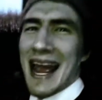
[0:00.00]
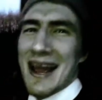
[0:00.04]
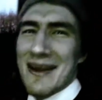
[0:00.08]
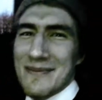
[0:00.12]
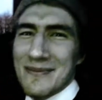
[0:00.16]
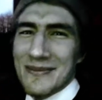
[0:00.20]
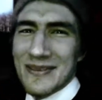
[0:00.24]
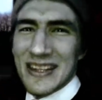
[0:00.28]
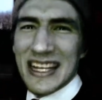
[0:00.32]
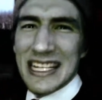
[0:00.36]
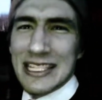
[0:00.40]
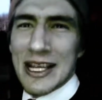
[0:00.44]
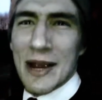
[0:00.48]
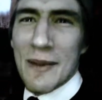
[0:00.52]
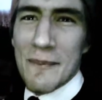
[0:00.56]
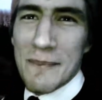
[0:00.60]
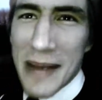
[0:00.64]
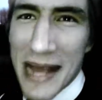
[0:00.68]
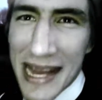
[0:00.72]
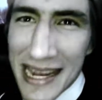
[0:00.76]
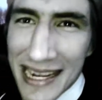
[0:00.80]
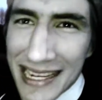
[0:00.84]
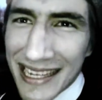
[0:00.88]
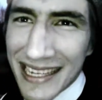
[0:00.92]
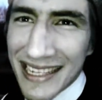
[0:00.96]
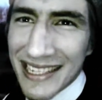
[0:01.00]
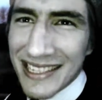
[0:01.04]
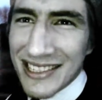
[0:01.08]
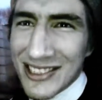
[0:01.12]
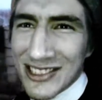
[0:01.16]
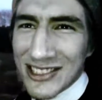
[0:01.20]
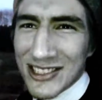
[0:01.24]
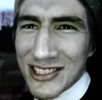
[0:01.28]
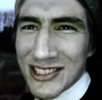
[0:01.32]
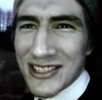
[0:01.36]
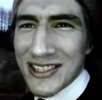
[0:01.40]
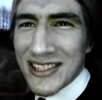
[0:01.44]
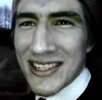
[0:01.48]
I hate him. That's how bad he
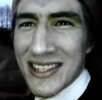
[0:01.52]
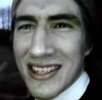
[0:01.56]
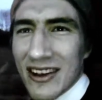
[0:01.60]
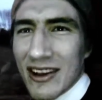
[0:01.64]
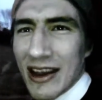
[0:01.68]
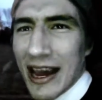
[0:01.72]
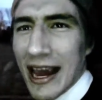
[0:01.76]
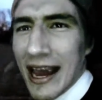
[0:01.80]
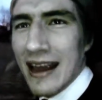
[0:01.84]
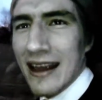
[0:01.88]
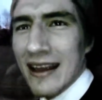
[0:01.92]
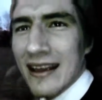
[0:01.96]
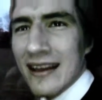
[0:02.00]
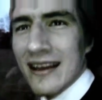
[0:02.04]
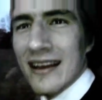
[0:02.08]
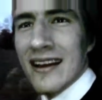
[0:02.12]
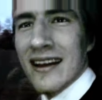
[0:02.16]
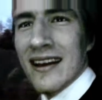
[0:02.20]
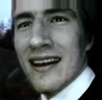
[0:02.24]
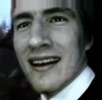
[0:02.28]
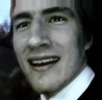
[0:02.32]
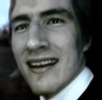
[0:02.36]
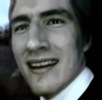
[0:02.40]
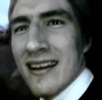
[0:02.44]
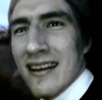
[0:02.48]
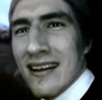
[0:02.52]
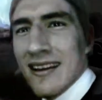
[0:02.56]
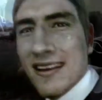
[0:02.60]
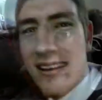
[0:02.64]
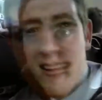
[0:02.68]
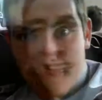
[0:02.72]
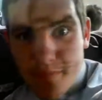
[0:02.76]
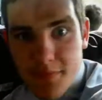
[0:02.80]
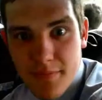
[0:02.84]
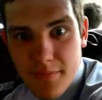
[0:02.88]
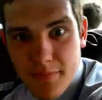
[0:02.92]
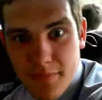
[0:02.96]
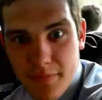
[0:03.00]
is. Okay?
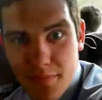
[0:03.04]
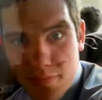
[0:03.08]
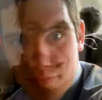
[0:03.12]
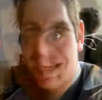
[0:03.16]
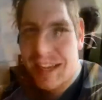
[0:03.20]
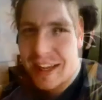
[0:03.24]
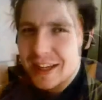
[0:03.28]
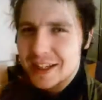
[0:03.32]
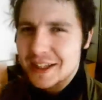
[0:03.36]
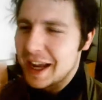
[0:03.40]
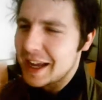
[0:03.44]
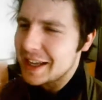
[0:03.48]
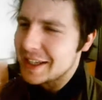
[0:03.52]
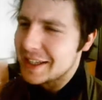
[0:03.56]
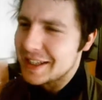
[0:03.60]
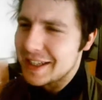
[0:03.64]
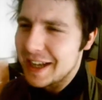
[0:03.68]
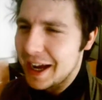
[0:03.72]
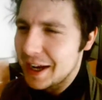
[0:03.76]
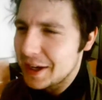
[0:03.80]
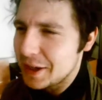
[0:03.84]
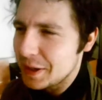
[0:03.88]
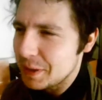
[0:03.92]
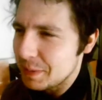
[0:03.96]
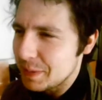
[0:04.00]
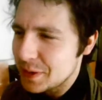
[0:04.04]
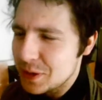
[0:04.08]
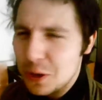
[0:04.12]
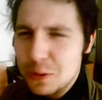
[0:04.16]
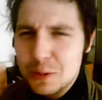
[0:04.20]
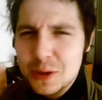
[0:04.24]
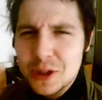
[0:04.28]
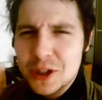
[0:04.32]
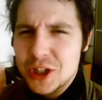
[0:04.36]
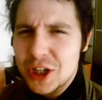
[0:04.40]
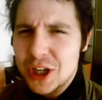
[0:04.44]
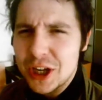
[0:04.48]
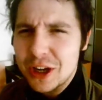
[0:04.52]
Just can't stand him. He's
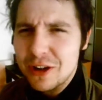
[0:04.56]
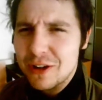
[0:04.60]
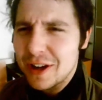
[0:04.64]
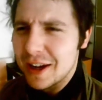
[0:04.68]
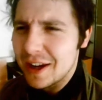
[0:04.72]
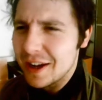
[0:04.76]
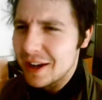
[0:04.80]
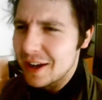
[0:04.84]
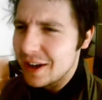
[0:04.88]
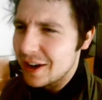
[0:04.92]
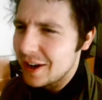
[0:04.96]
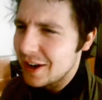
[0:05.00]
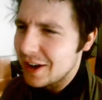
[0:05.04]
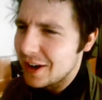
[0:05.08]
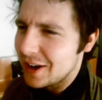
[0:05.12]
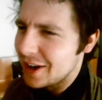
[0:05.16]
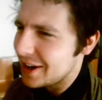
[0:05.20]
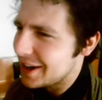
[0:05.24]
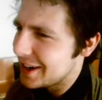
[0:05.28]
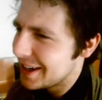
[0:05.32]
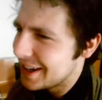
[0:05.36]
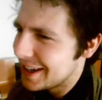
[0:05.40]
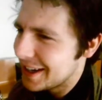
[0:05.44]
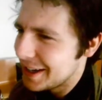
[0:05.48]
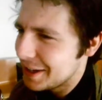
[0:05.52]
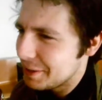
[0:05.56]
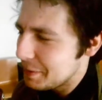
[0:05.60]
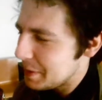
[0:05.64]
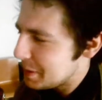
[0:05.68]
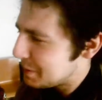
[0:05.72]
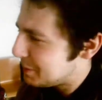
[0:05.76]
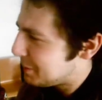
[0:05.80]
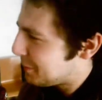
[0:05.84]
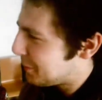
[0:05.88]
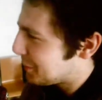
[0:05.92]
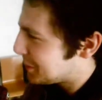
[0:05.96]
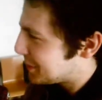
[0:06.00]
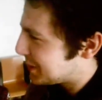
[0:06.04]
always cheery. Oh, it
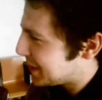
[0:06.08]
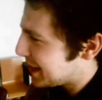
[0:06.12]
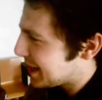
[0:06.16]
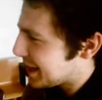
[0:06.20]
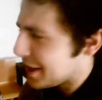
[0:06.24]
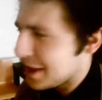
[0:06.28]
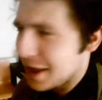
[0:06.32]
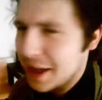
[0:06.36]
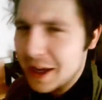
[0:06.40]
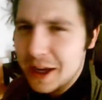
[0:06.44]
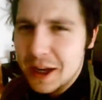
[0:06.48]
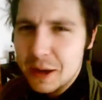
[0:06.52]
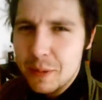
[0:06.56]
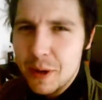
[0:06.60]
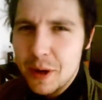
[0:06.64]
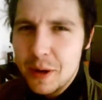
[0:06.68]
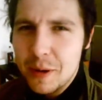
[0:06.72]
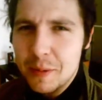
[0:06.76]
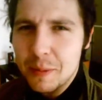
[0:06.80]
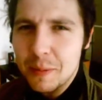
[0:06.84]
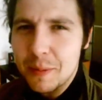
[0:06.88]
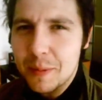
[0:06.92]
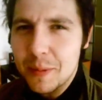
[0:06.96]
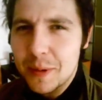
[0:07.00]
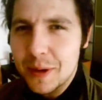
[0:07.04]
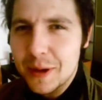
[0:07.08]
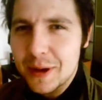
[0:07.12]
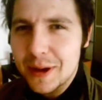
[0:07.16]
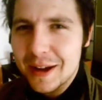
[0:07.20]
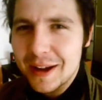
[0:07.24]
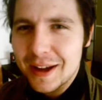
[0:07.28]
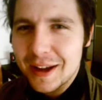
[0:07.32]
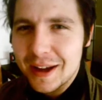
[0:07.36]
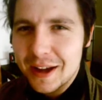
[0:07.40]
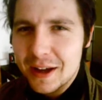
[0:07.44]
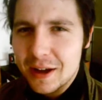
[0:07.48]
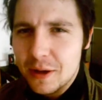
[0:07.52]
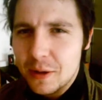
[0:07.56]
makes me feel sick thinking about
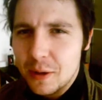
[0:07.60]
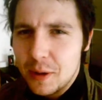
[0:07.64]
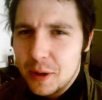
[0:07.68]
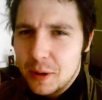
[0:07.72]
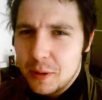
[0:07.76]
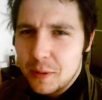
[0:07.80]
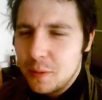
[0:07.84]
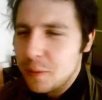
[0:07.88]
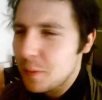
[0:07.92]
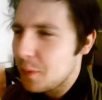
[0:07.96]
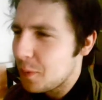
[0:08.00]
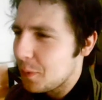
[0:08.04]
him. Like,